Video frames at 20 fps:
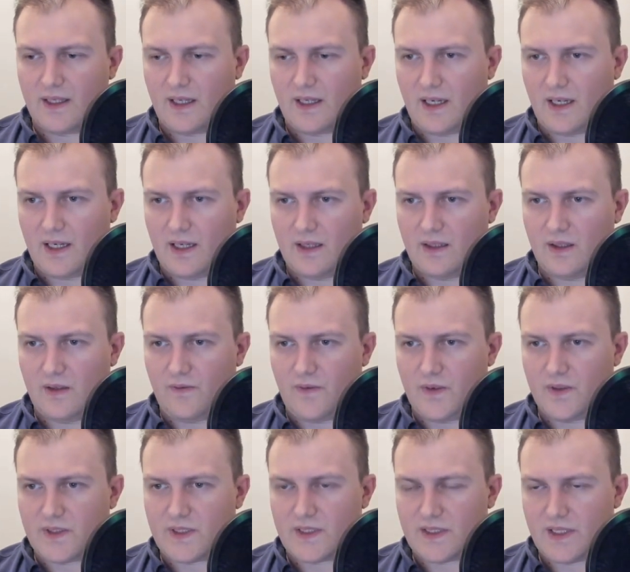And if
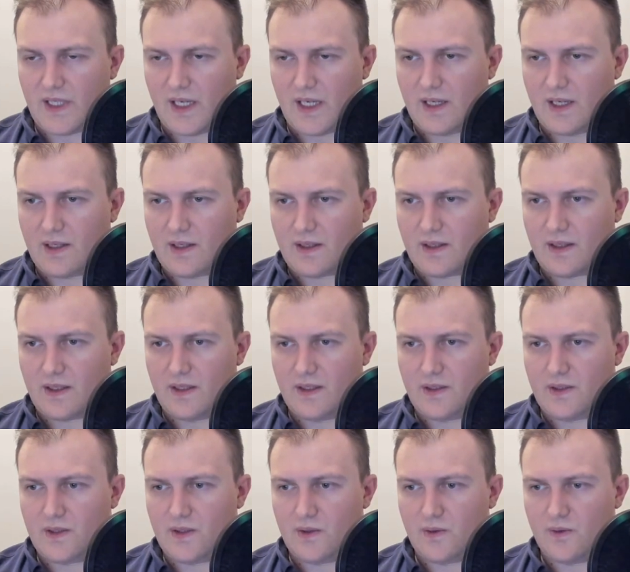you stake
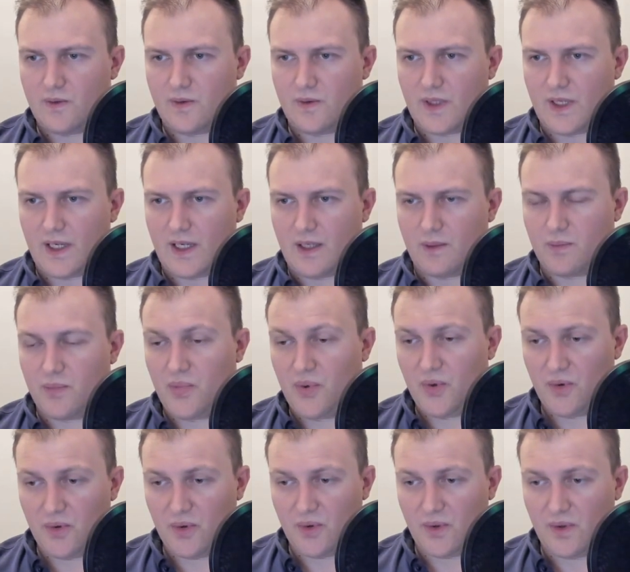into a
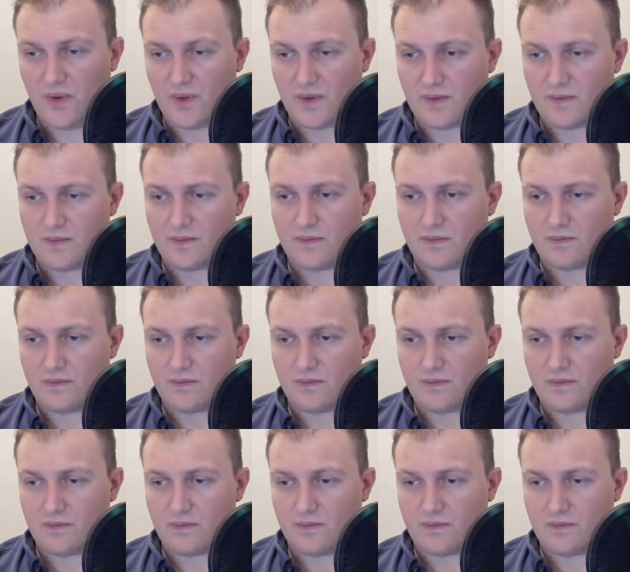pool,